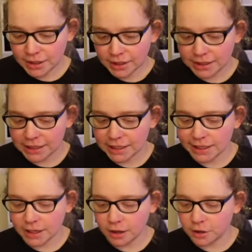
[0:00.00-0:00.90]
little
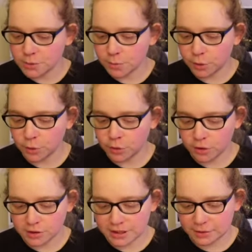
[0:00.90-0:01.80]
and large pork
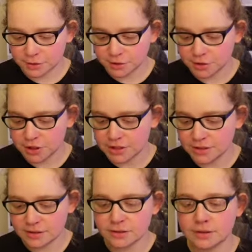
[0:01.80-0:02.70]
cocktail sausages.